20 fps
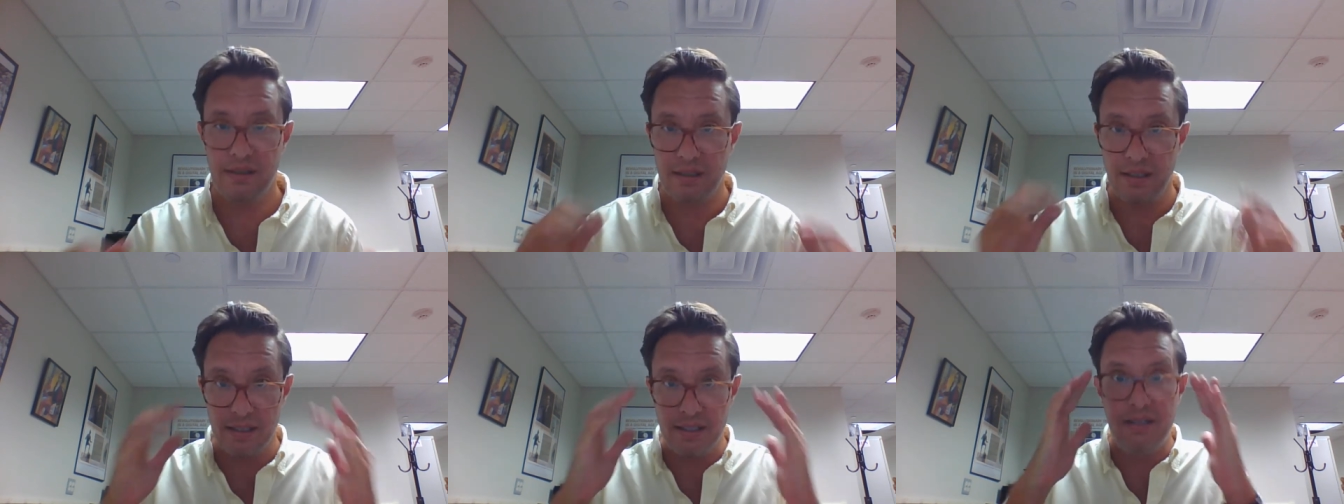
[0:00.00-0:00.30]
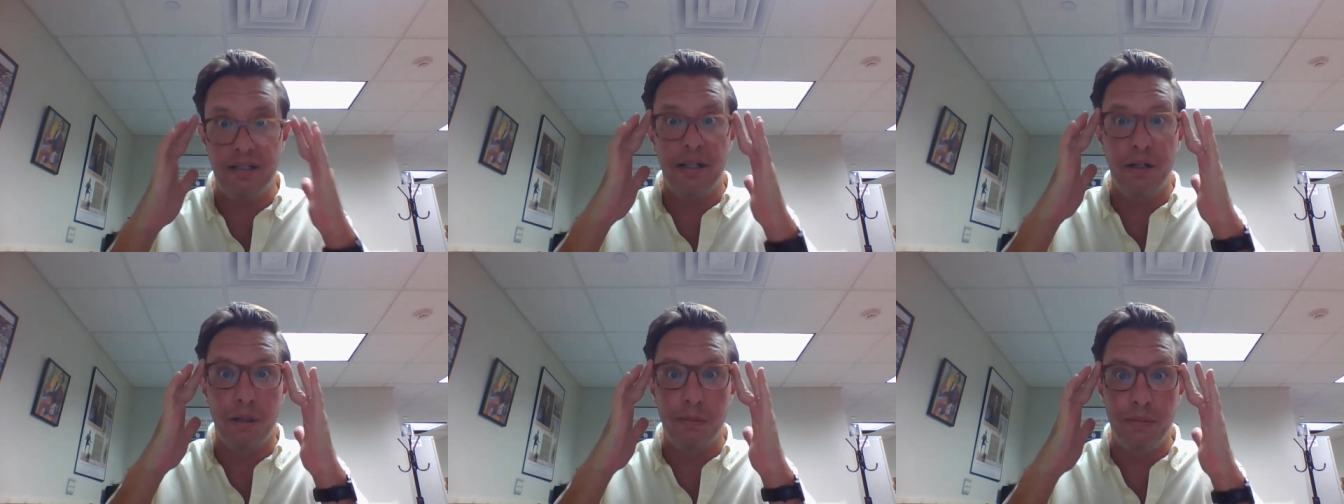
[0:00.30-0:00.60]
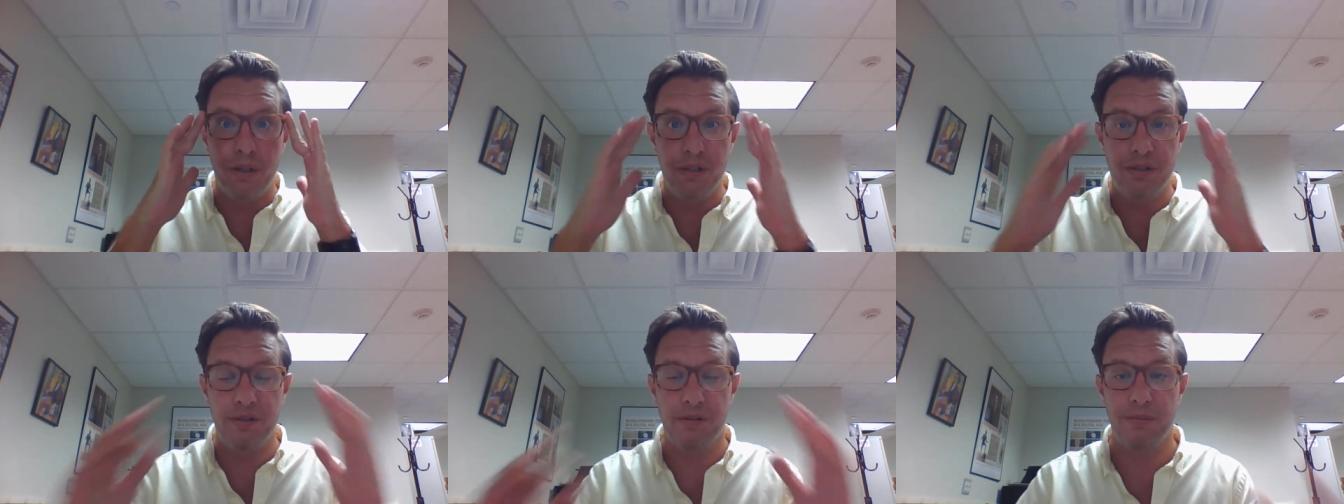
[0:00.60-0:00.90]
single
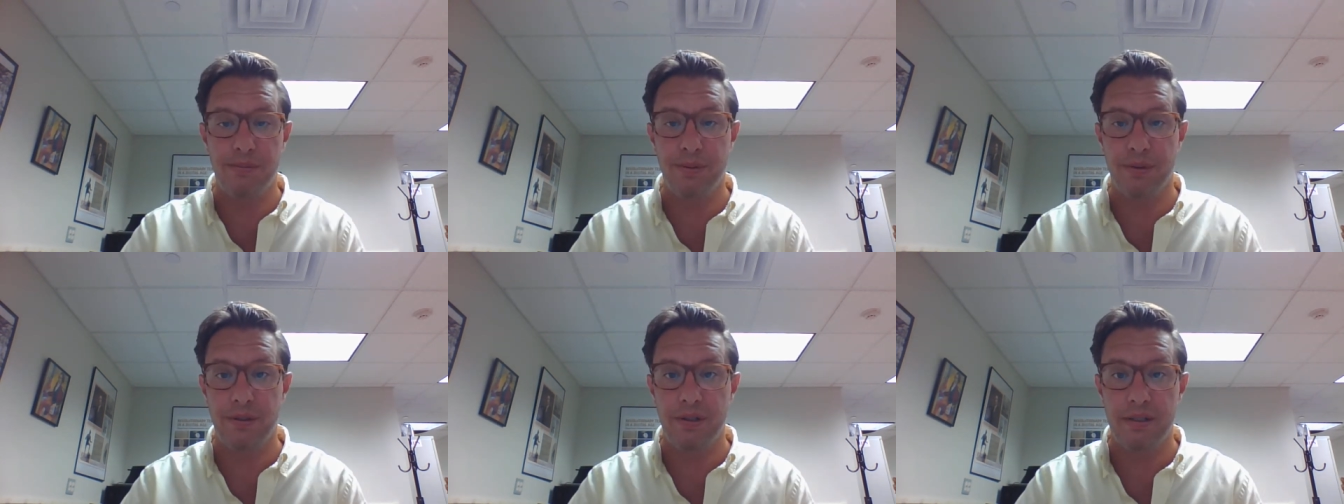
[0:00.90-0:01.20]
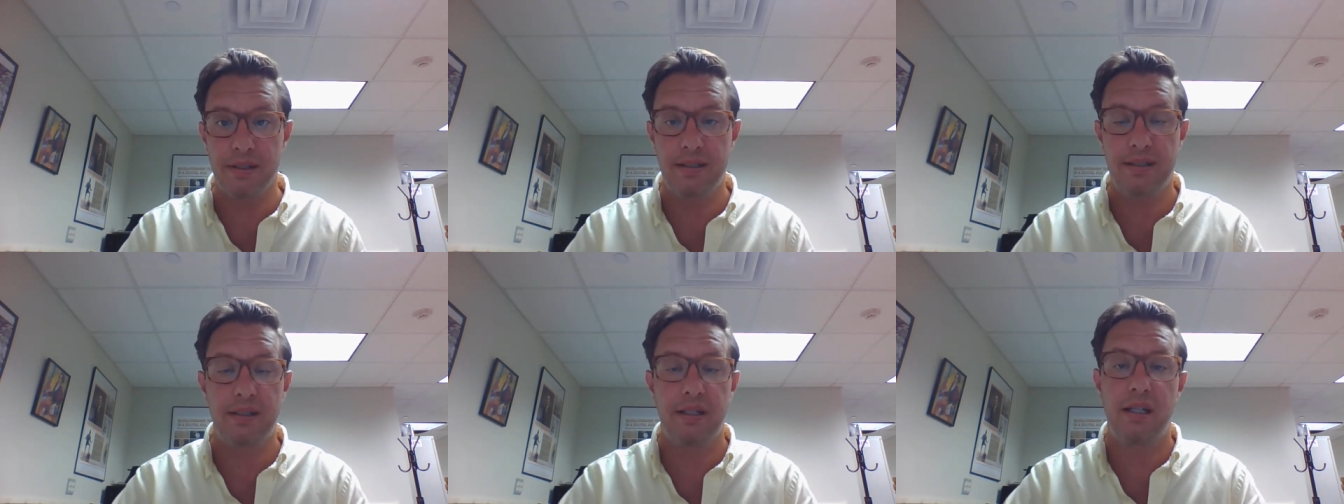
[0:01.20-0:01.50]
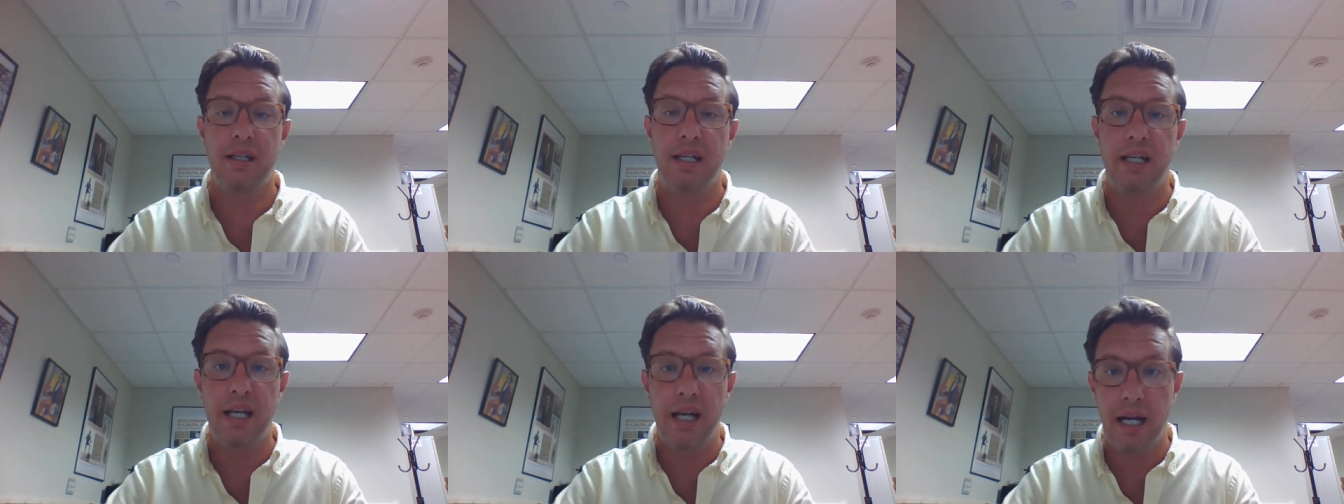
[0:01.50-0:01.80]
most important
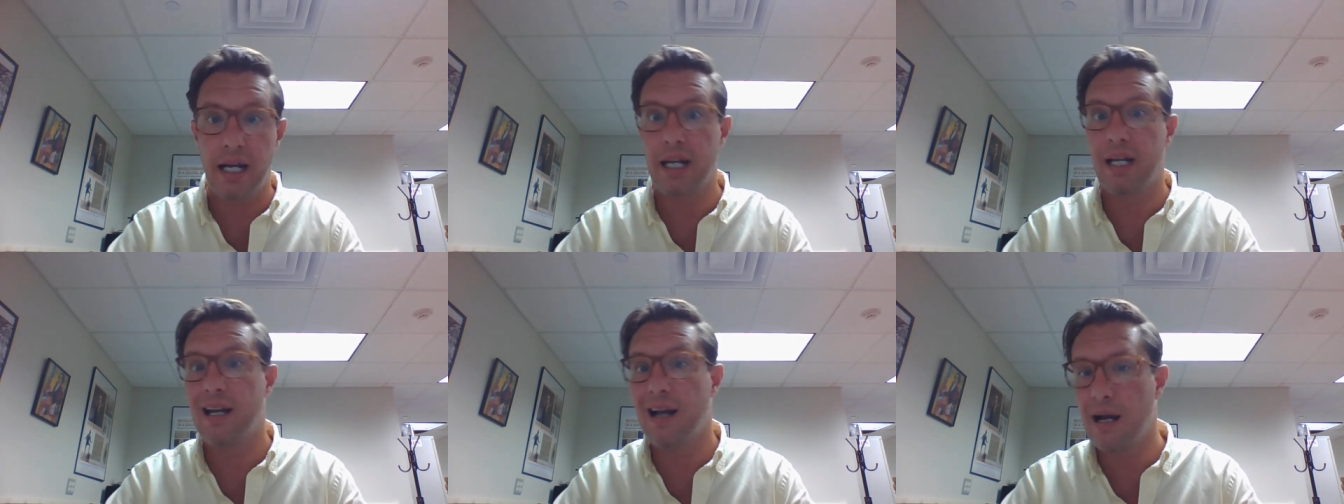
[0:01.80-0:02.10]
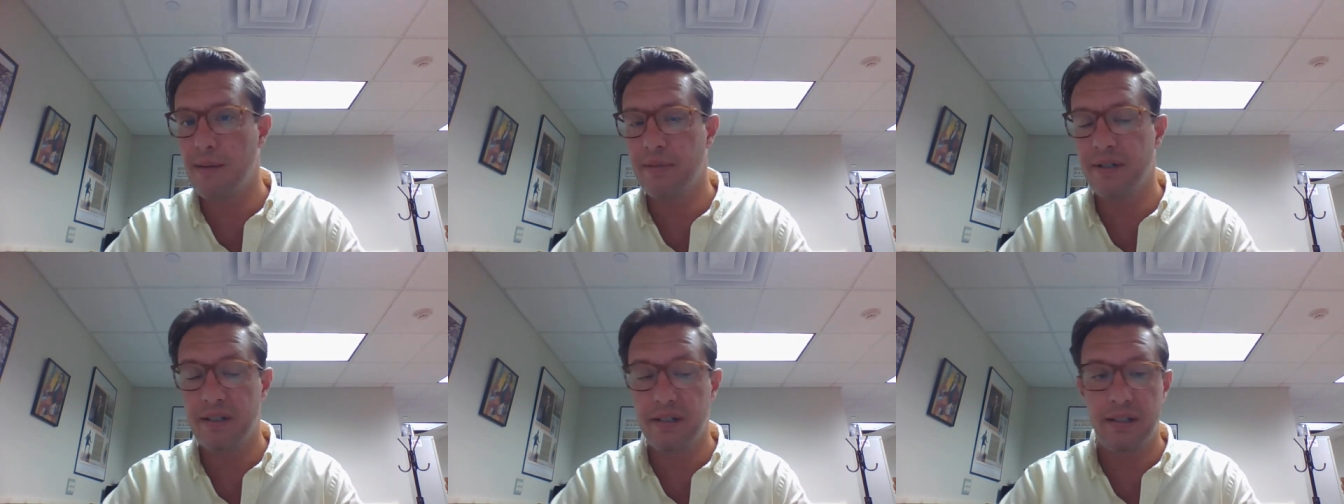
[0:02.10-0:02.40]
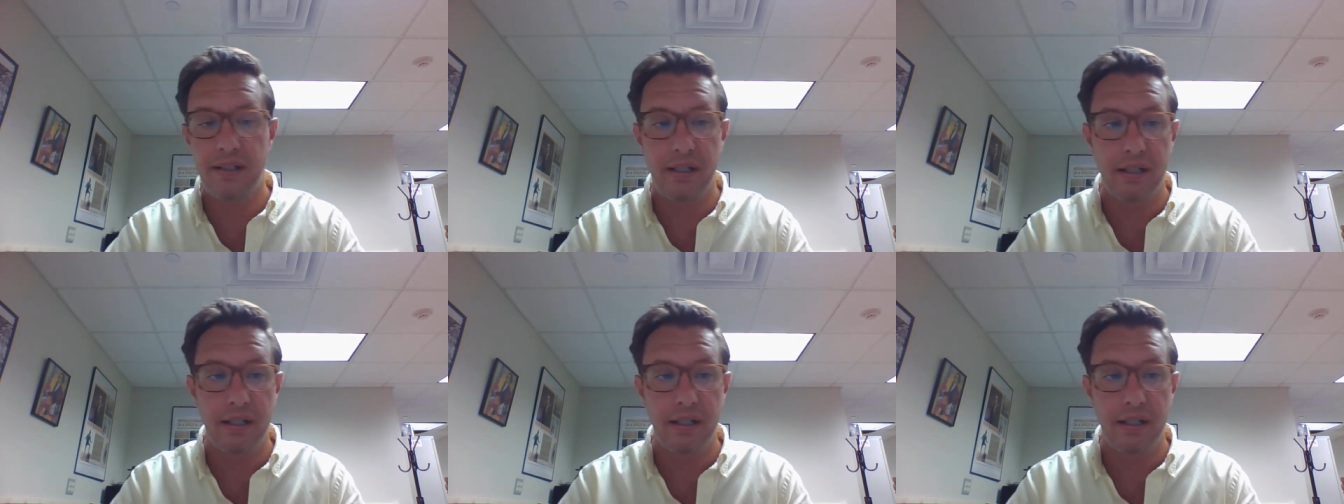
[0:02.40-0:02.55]
city economically